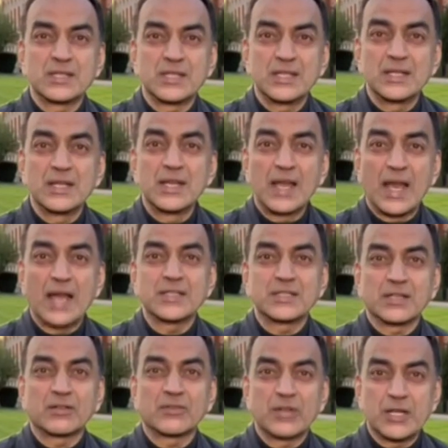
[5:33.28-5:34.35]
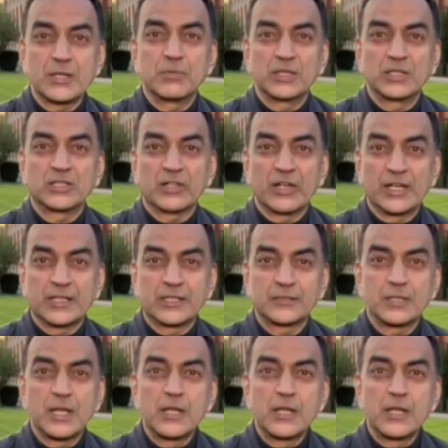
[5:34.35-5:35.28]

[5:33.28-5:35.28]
is seen as a credible threat.